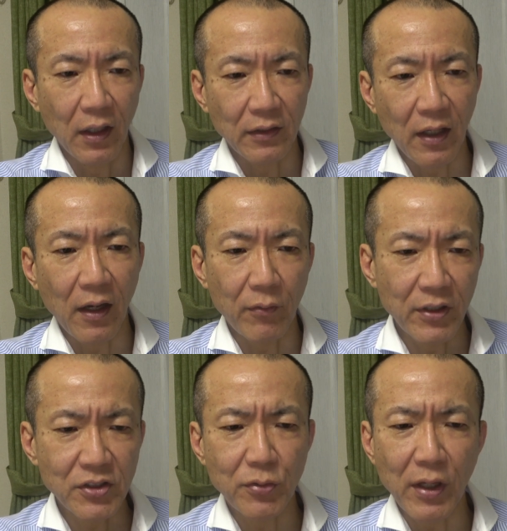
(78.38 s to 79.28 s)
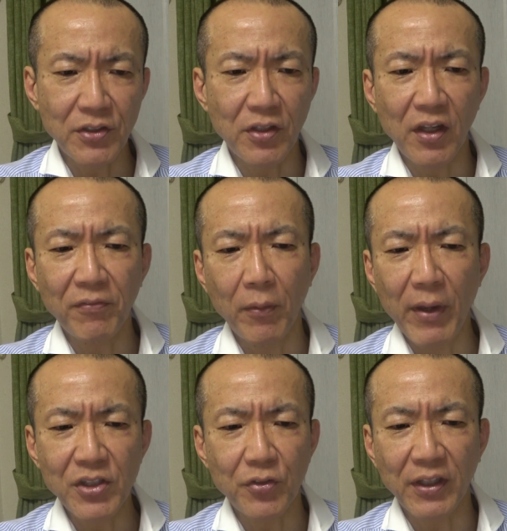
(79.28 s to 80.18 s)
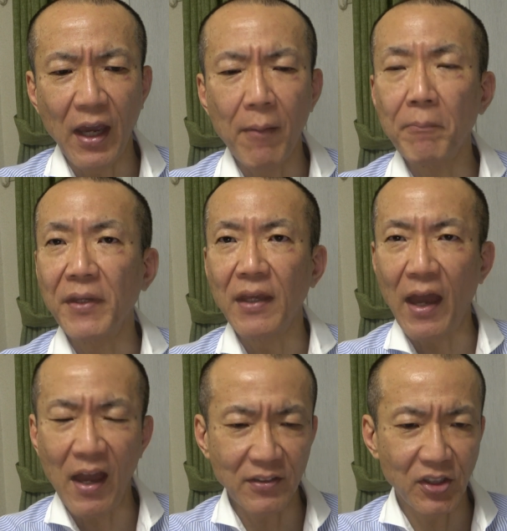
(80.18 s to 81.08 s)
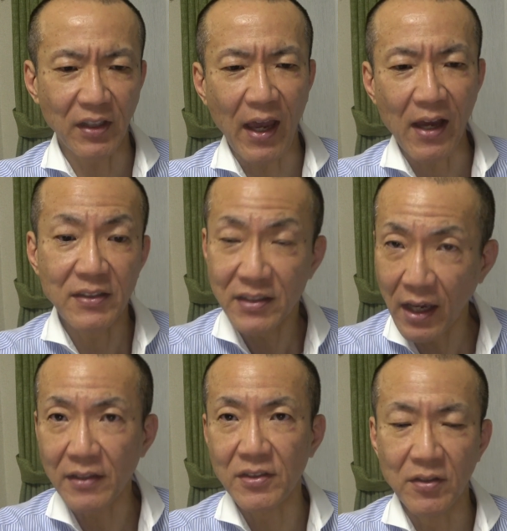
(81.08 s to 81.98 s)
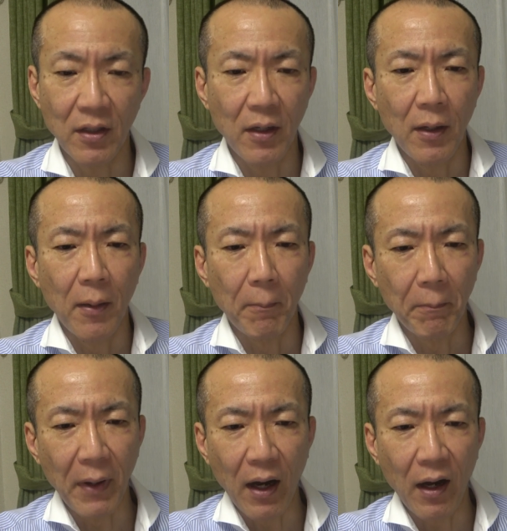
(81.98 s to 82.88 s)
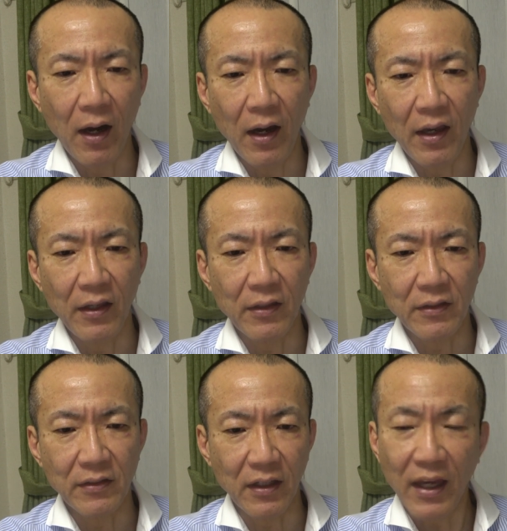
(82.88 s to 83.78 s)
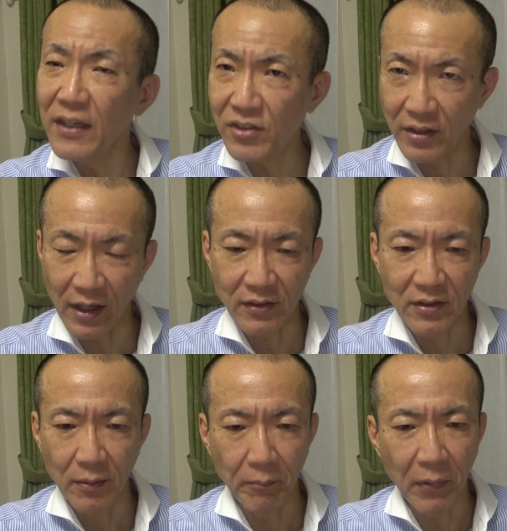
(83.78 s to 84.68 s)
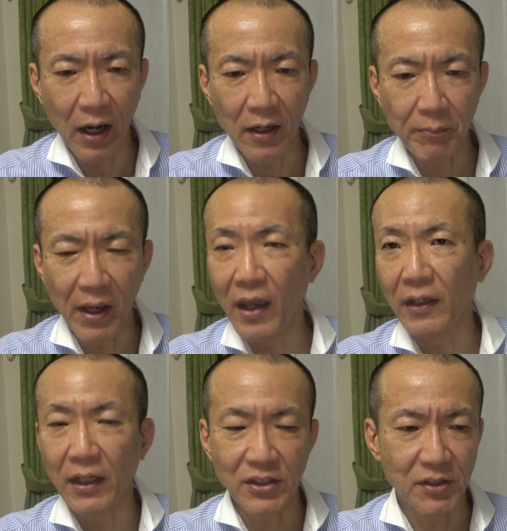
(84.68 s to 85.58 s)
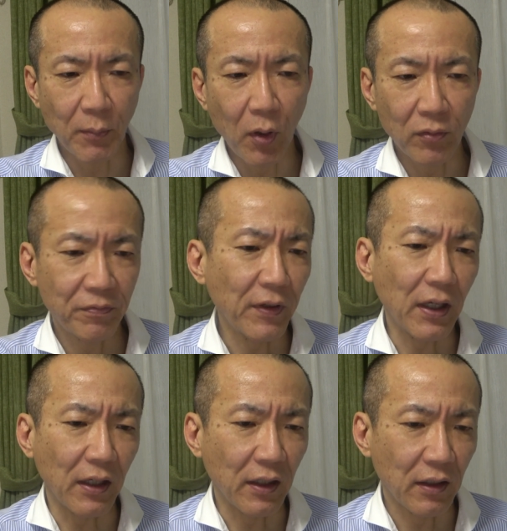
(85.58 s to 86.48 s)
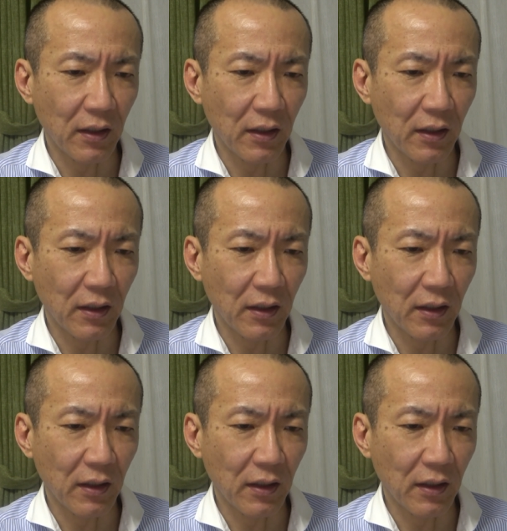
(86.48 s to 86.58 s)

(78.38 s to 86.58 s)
The registration information can be actually accessed by the internet by paying a small fee.